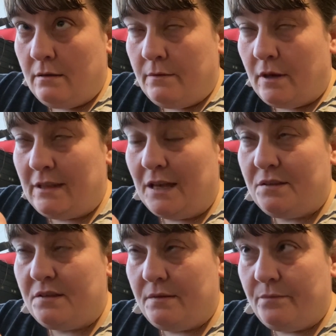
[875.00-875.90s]
and
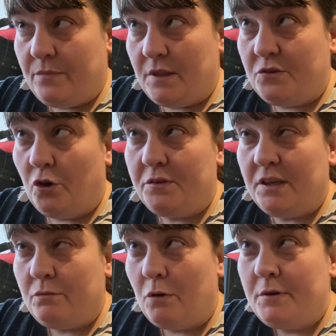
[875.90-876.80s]
that's the
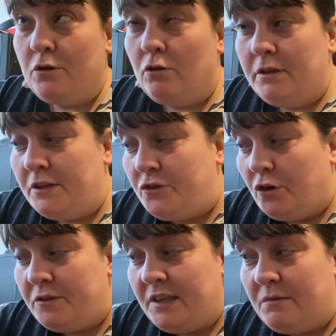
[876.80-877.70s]
dotted, what we'd call the
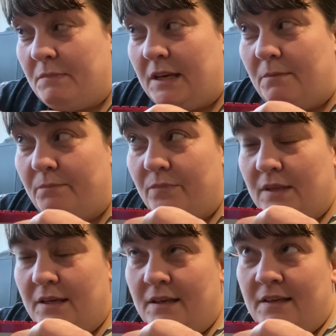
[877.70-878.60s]
dotted minim.
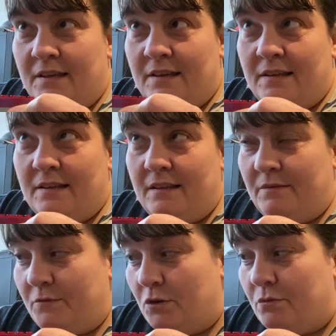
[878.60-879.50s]

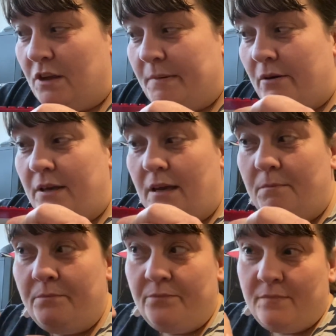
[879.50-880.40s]
Don't worry about
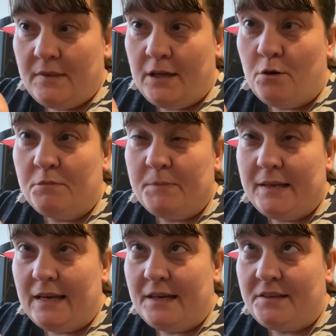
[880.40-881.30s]
him. He comes a bit
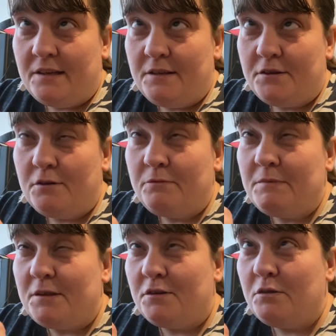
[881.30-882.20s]
later. He's a good
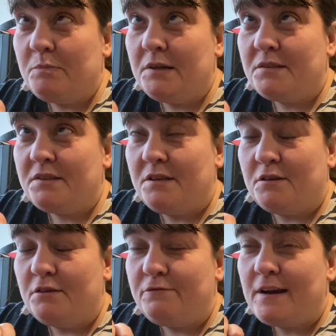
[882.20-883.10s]
person. He's a
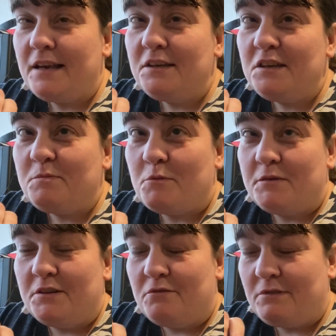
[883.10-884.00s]
good friend, but
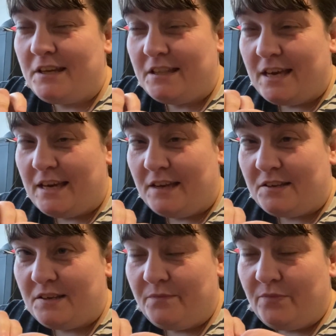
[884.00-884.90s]
we're not ready there
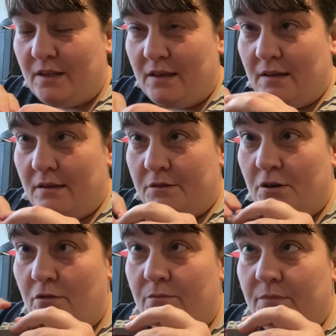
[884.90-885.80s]
yet.
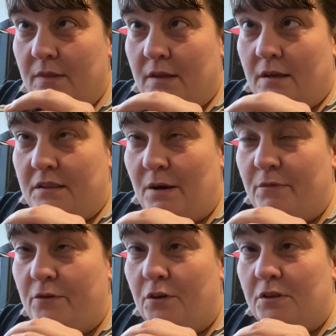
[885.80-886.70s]
So then
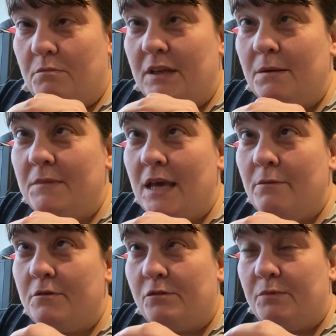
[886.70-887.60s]
we've got the minim there,
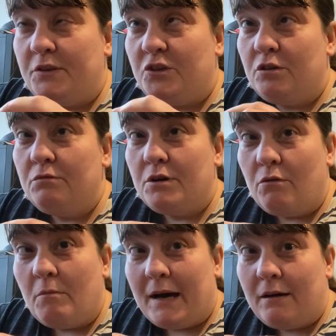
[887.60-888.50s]
which we do know
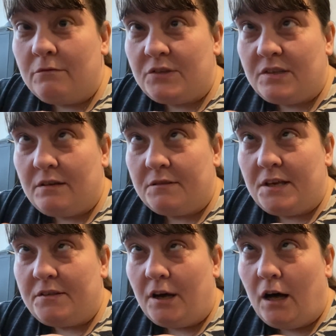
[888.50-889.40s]
about because
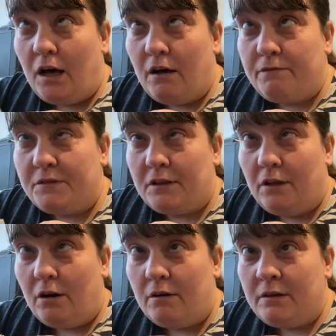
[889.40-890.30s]
he's half as
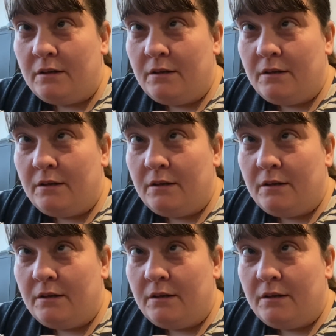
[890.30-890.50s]
long